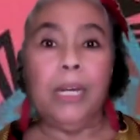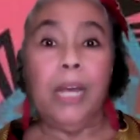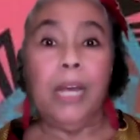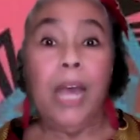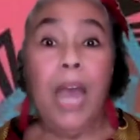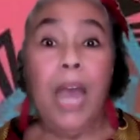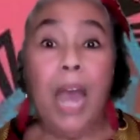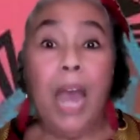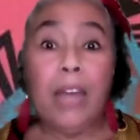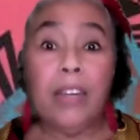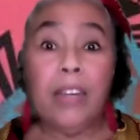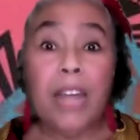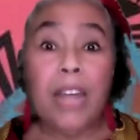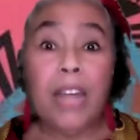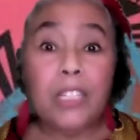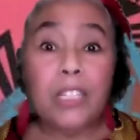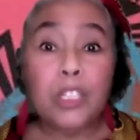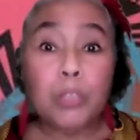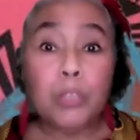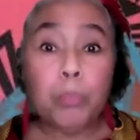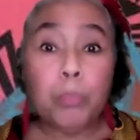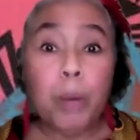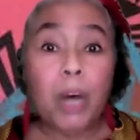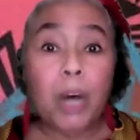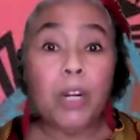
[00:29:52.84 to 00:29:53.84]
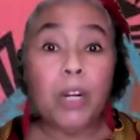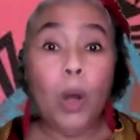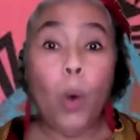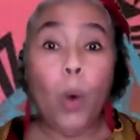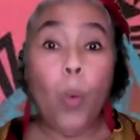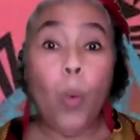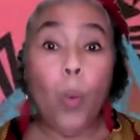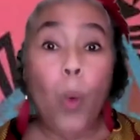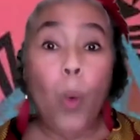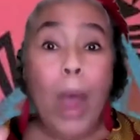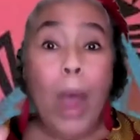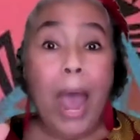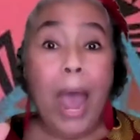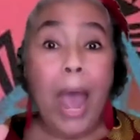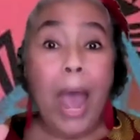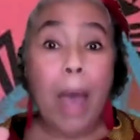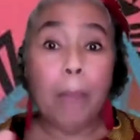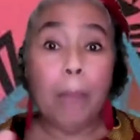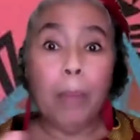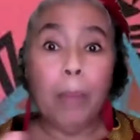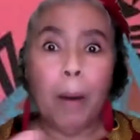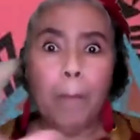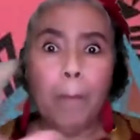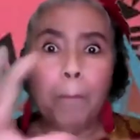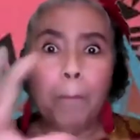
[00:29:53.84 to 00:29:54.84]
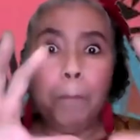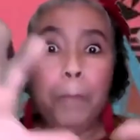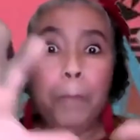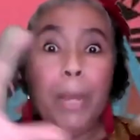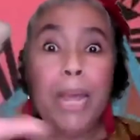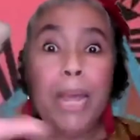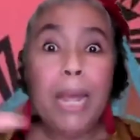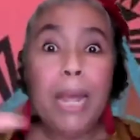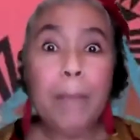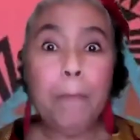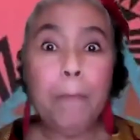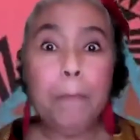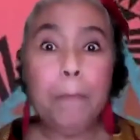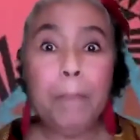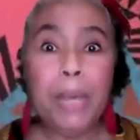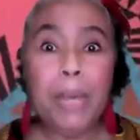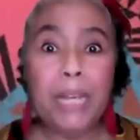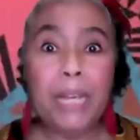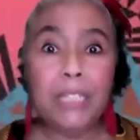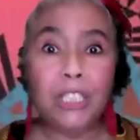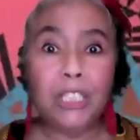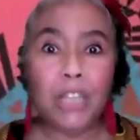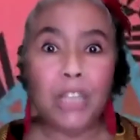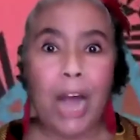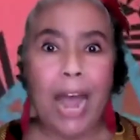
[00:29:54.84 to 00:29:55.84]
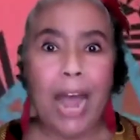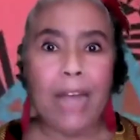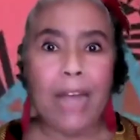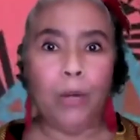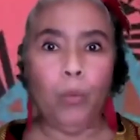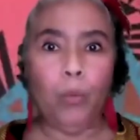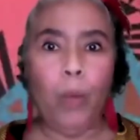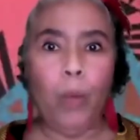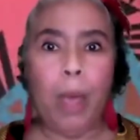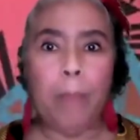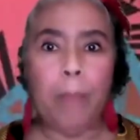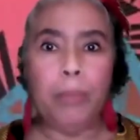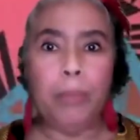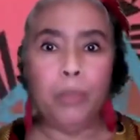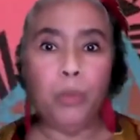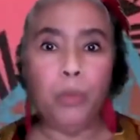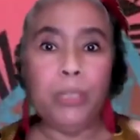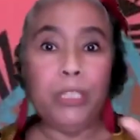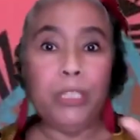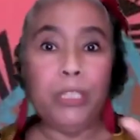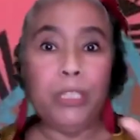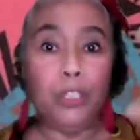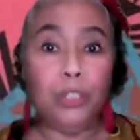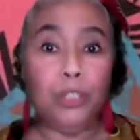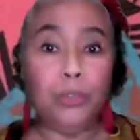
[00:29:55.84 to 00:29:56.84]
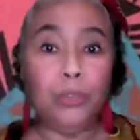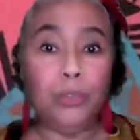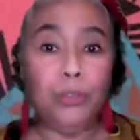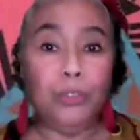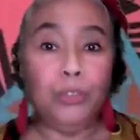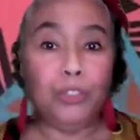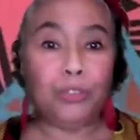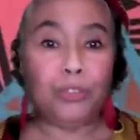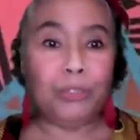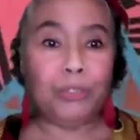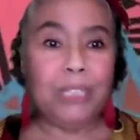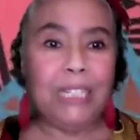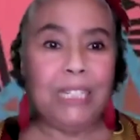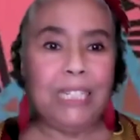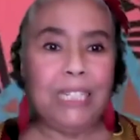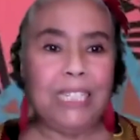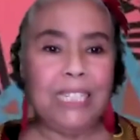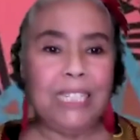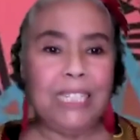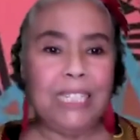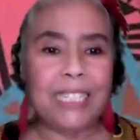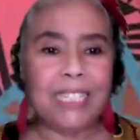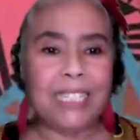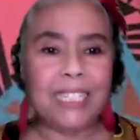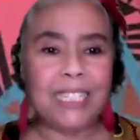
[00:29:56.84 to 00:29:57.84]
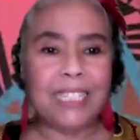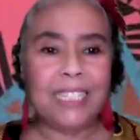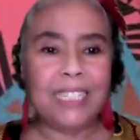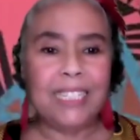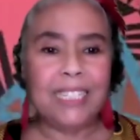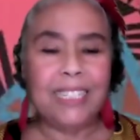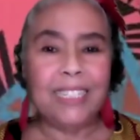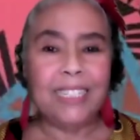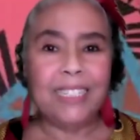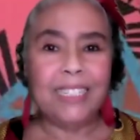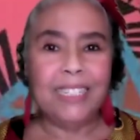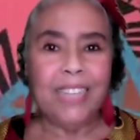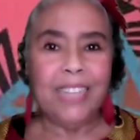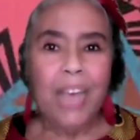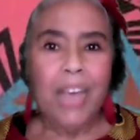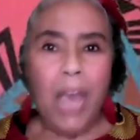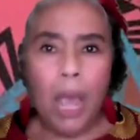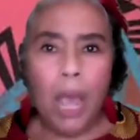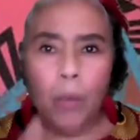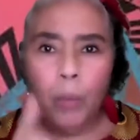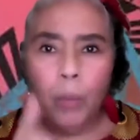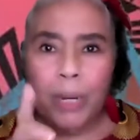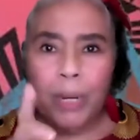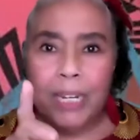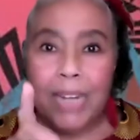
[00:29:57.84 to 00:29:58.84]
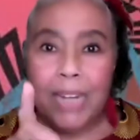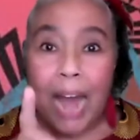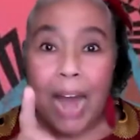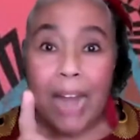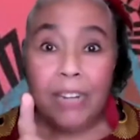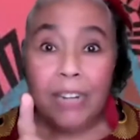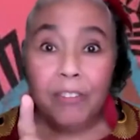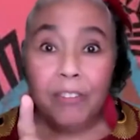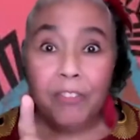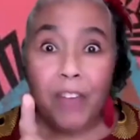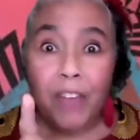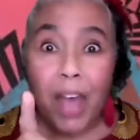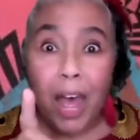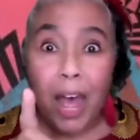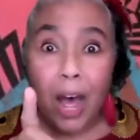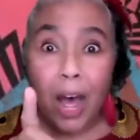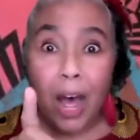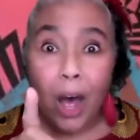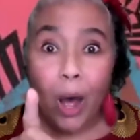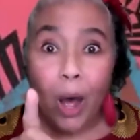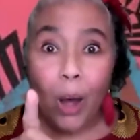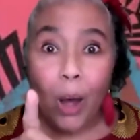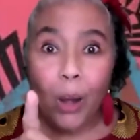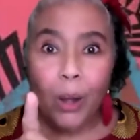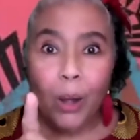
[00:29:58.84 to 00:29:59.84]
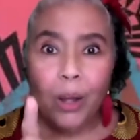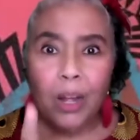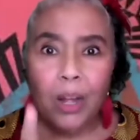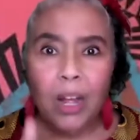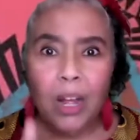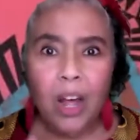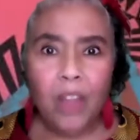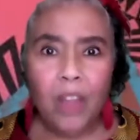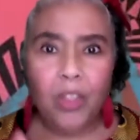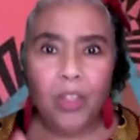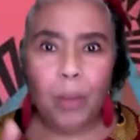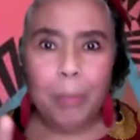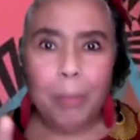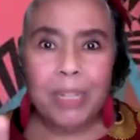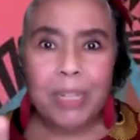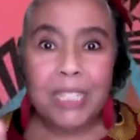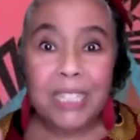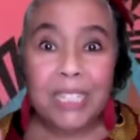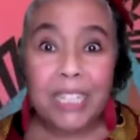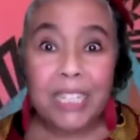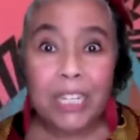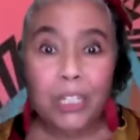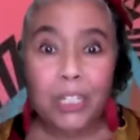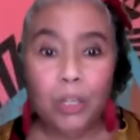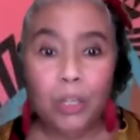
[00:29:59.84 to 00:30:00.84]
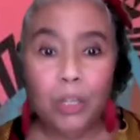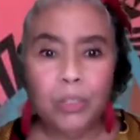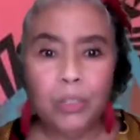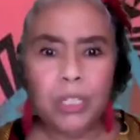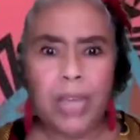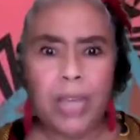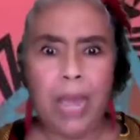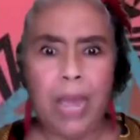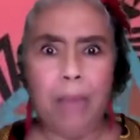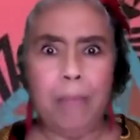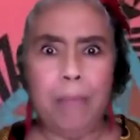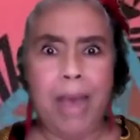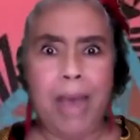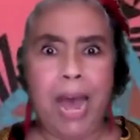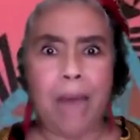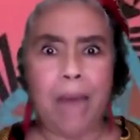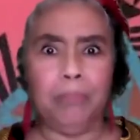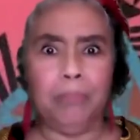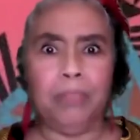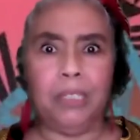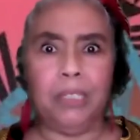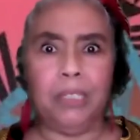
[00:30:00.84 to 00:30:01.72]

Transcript: And they spun a web, a big, big giant web between two trees. And when night fell, the mosquitoes came out.